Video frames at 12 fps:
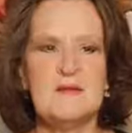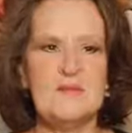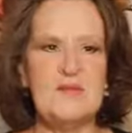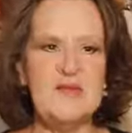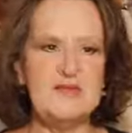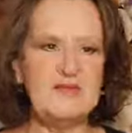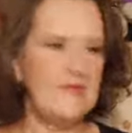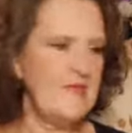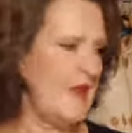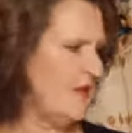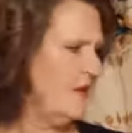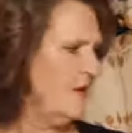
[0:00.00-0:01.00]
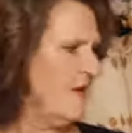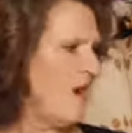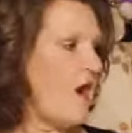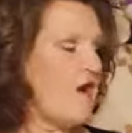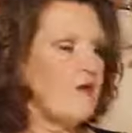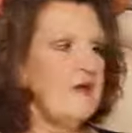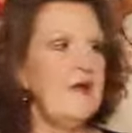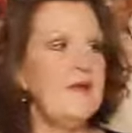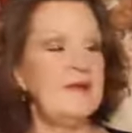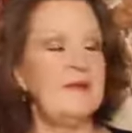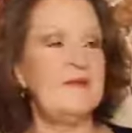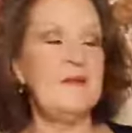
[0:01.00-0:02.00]
piece on that. Our
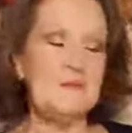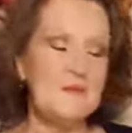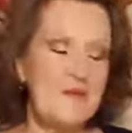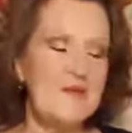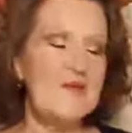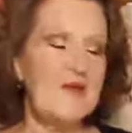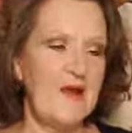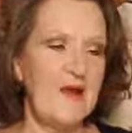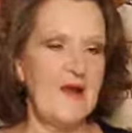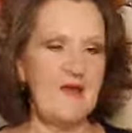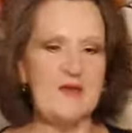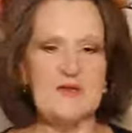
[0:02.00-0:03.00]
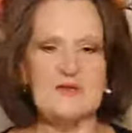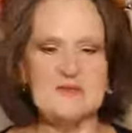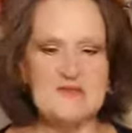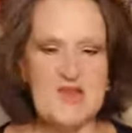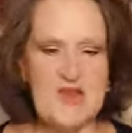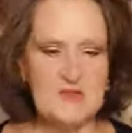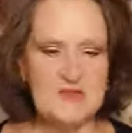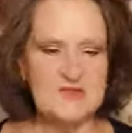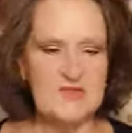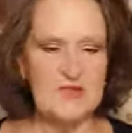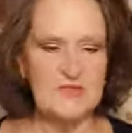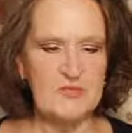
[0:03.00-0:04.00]
and our challenge,
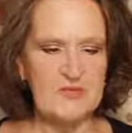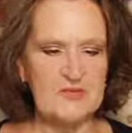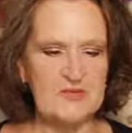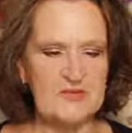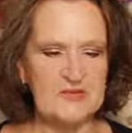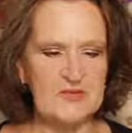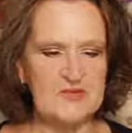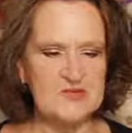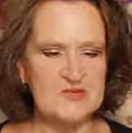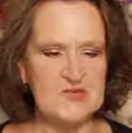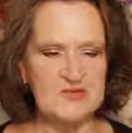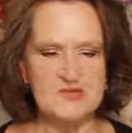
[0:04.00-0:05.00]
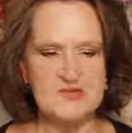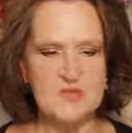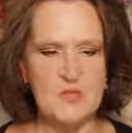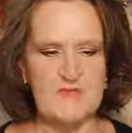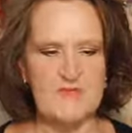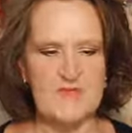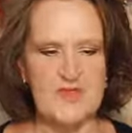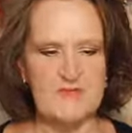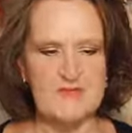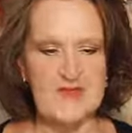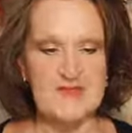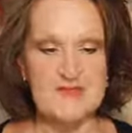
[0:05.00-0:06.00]
our 365 day challenge to do one thing
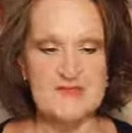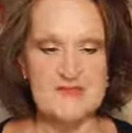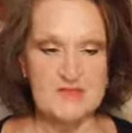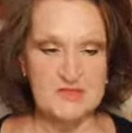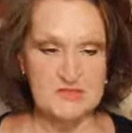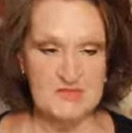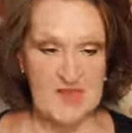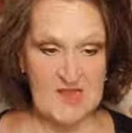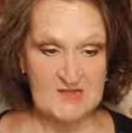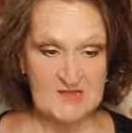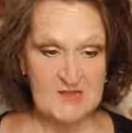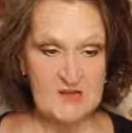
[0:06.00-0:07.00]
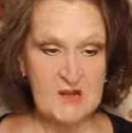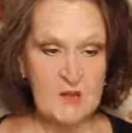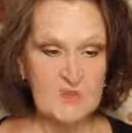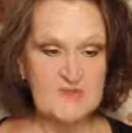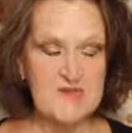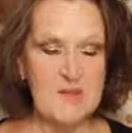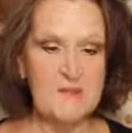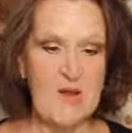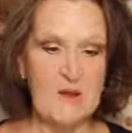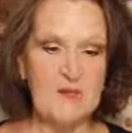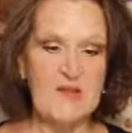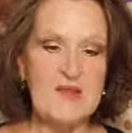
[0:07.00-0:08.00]
every day that centers us was
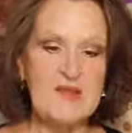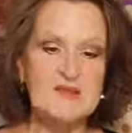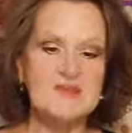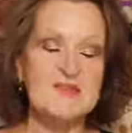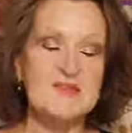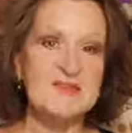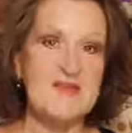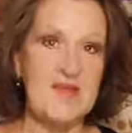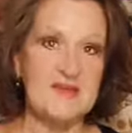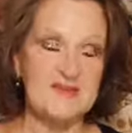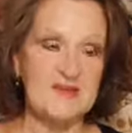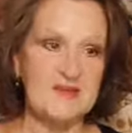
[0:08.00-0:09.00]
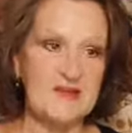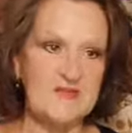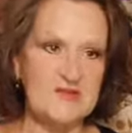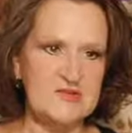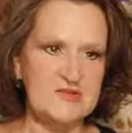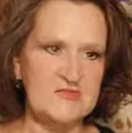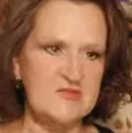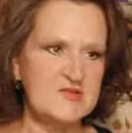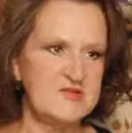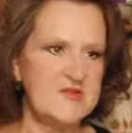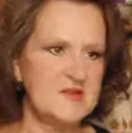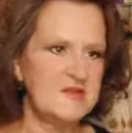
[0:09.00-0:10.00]
about success and the definition of
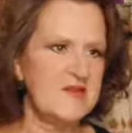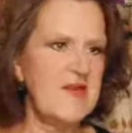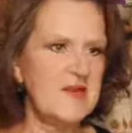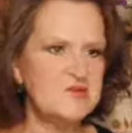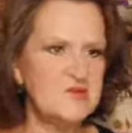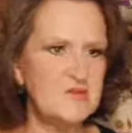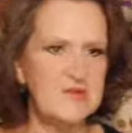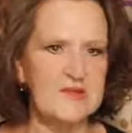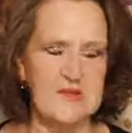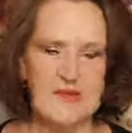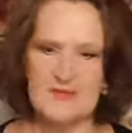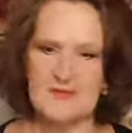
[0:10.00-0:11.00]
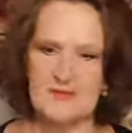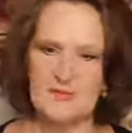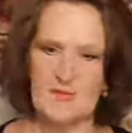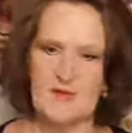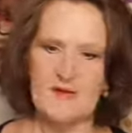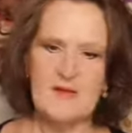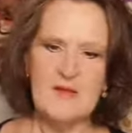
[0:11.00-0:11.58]
success. And I actually really like this one